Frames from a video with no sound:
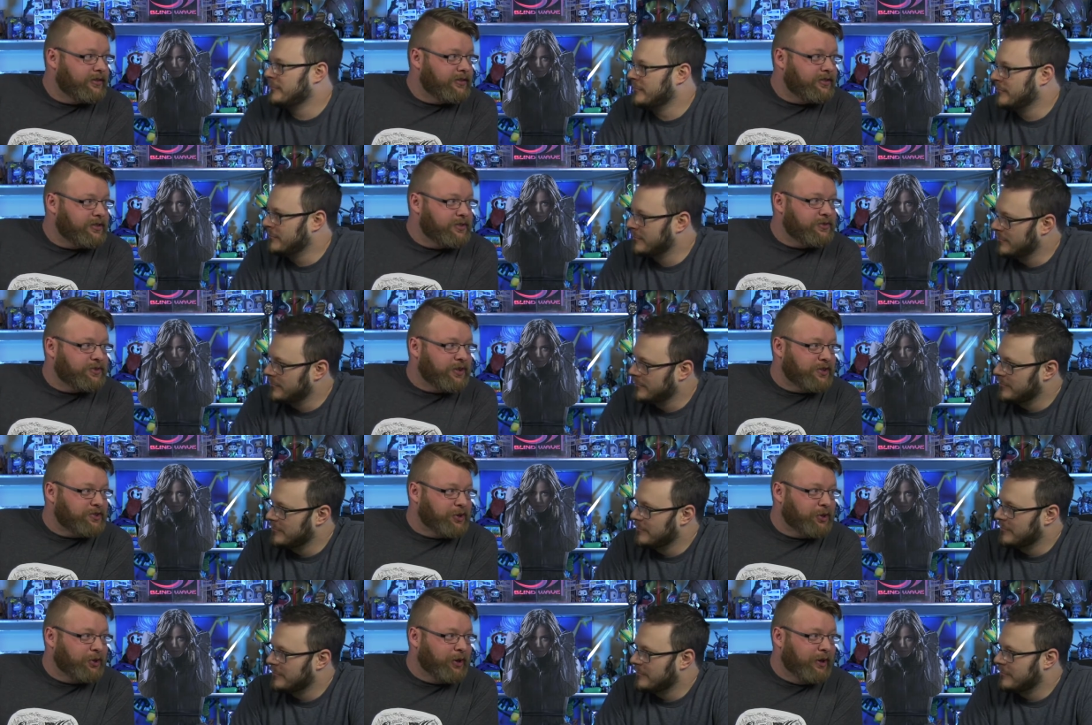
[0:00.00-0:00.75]
Speaker 1: She's
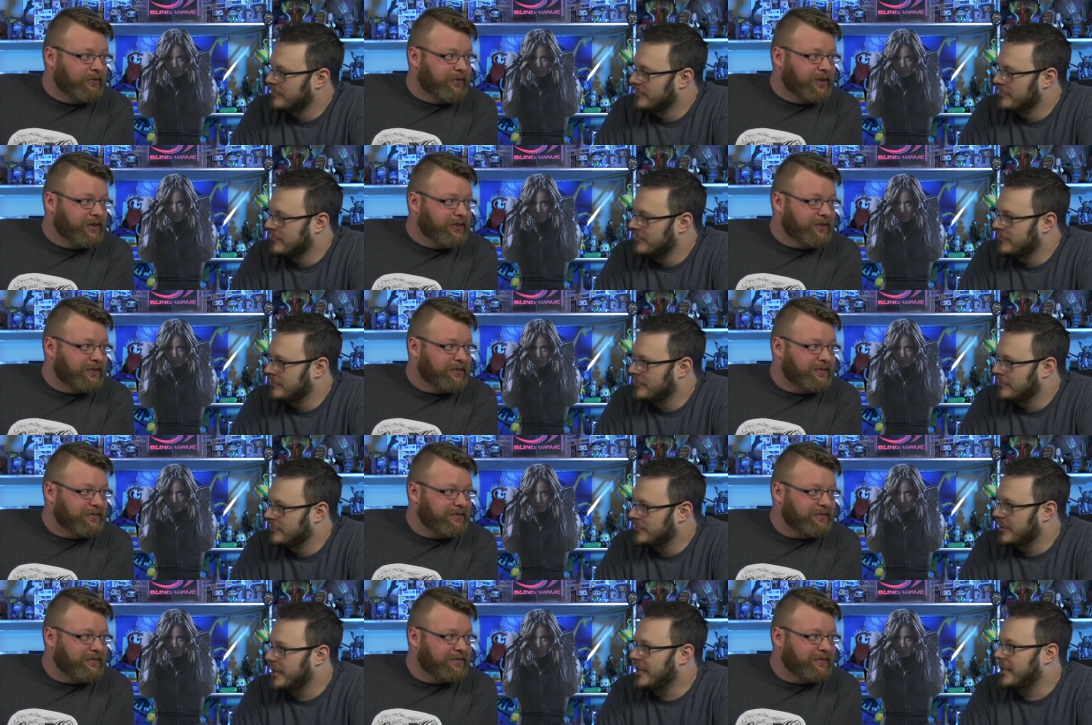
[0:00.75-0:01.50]
such a great villain.
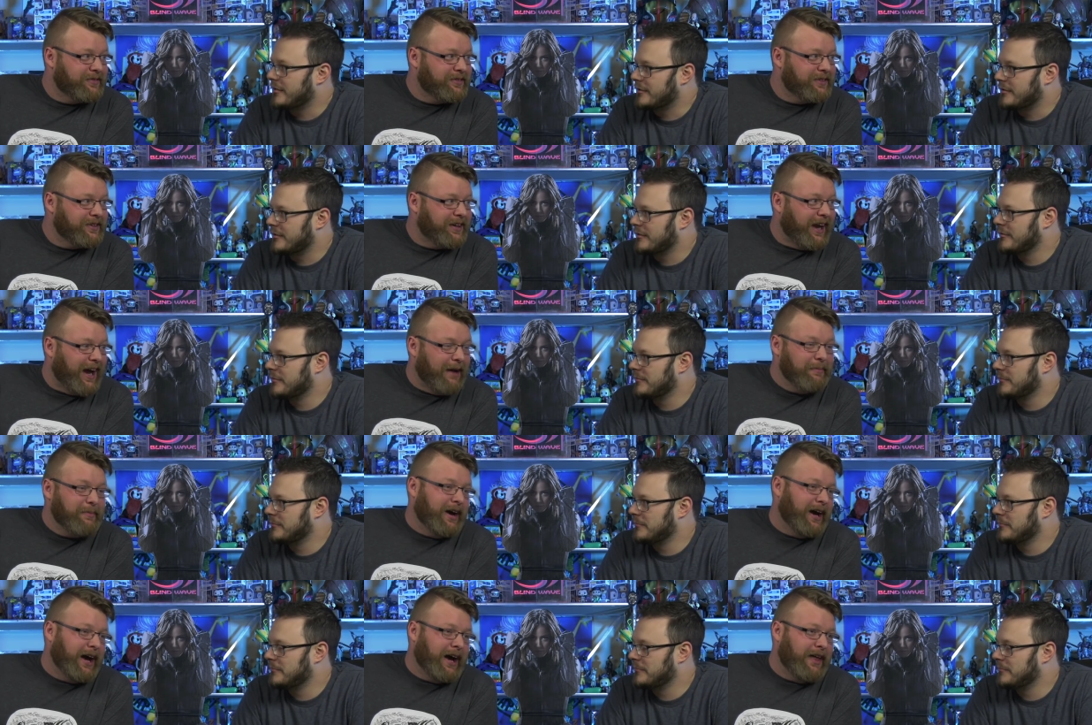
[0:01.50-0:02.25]
Yes. I
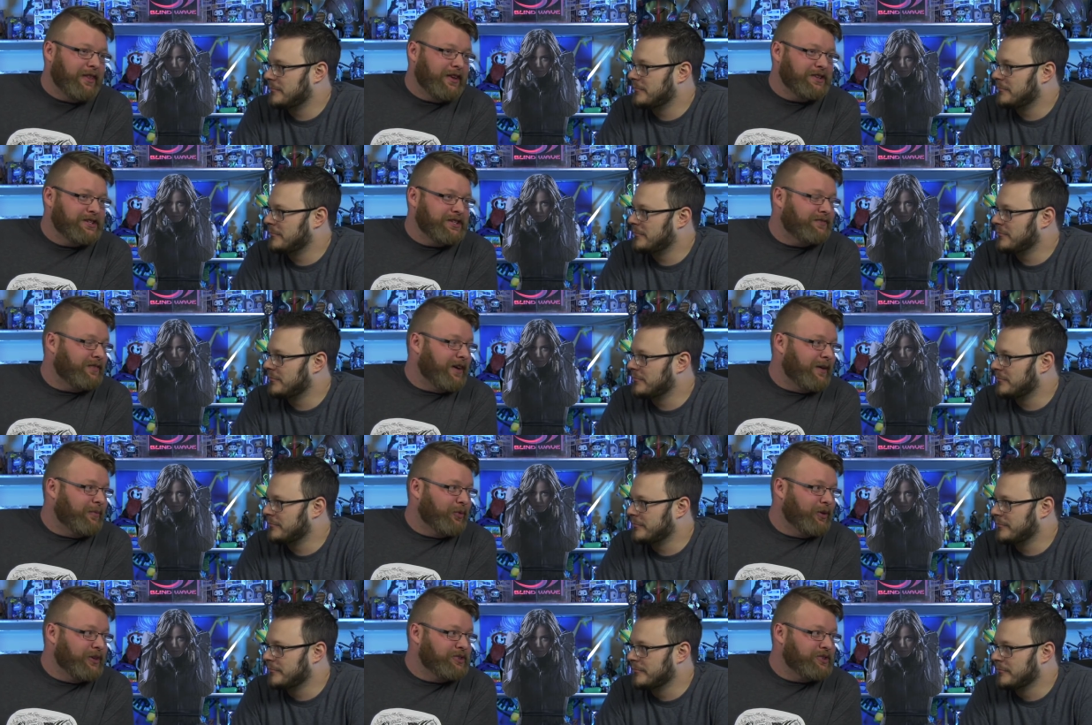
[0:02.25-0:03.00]
mean, I think she's
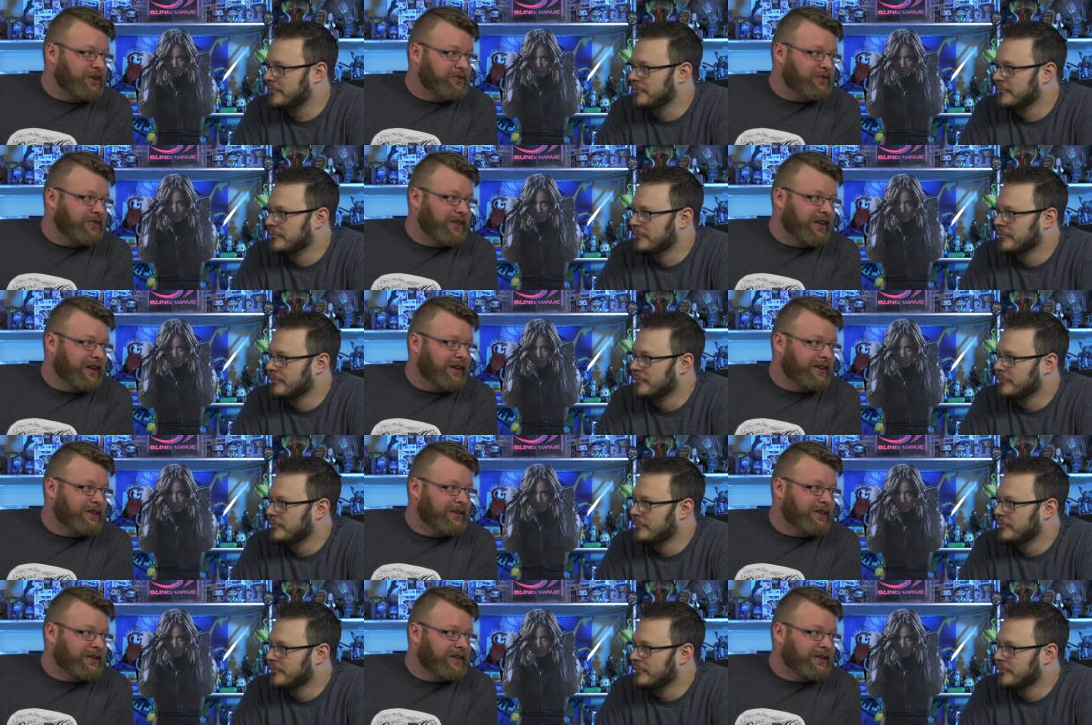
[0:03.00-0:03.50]
far more interesting than